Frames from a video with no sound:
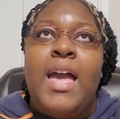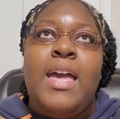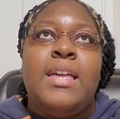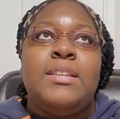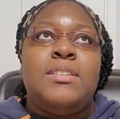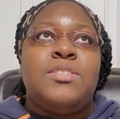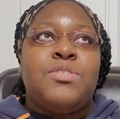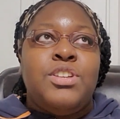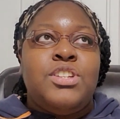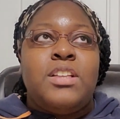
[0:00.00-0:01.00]
and the
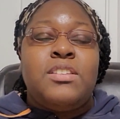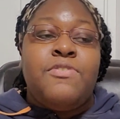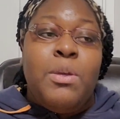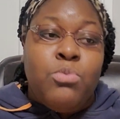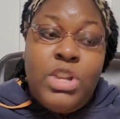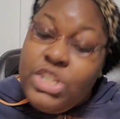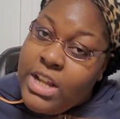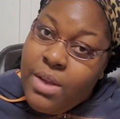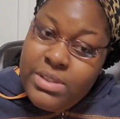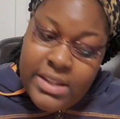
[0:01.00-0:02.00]
screenshots of them reaching
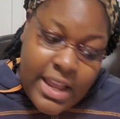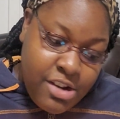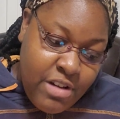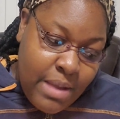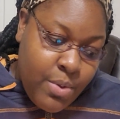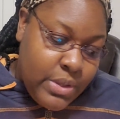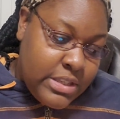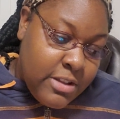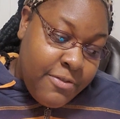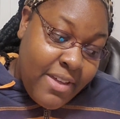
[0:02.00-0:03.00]
out to NaNoWriMo and
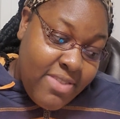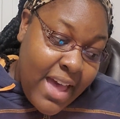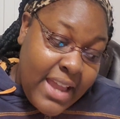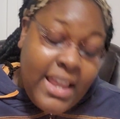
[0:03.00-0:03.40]
stuff like that,